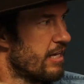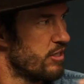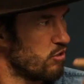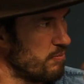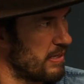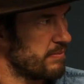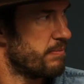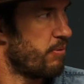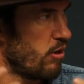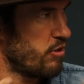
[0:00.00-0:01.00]
And so it becomes a
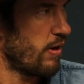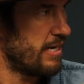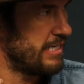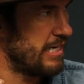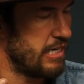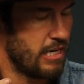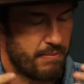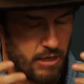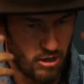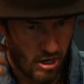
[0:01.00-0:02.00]
part of your identity,
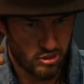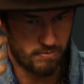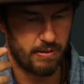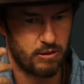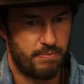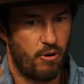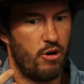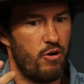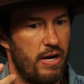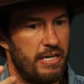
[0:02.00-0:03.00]
but it also becomes a part
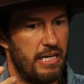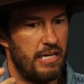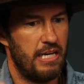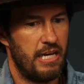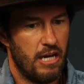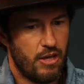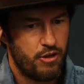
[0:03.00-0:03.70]
of your identity